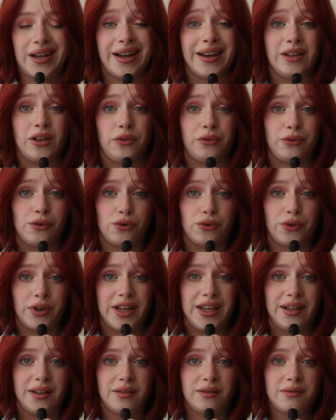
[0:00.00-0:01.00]
I love
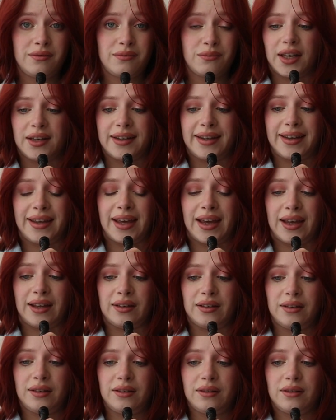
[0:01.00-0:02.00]
green. And
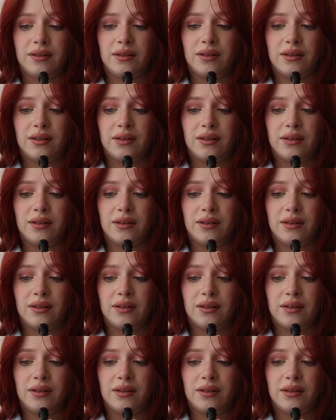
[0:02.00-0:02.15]
again,